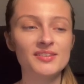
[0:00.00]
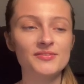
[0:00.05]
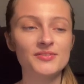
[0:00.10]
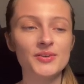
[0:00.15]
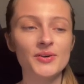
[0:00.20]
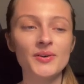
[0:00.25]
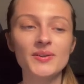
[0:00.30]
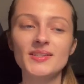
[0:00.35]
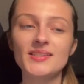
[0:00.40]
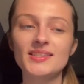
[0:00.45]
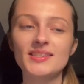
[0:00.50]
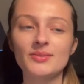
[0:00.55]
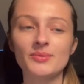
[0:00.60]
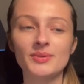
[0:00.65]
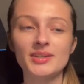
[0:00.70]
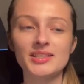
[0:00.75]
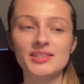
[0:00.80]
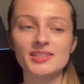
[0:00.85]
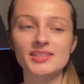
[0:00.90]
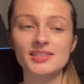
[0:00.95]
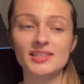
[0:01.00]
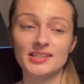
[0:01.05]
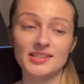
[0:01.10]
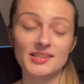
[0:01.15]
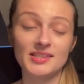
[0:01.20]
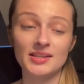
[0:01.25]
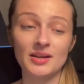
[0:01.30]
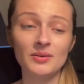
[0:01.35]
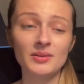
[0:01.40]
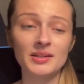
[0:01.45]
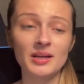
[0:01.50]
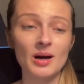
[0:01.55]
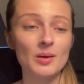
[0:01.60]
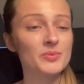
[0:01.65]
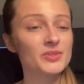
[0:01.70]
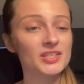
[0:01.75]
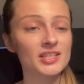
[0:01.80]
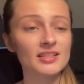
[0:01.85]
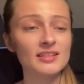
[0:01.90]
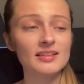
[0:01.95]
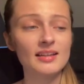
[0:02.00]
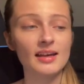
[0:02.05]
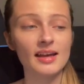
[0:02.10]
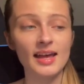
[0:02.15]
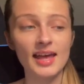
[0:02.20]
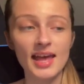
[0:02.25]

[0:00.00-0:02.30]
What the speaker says: of course, which is the only option,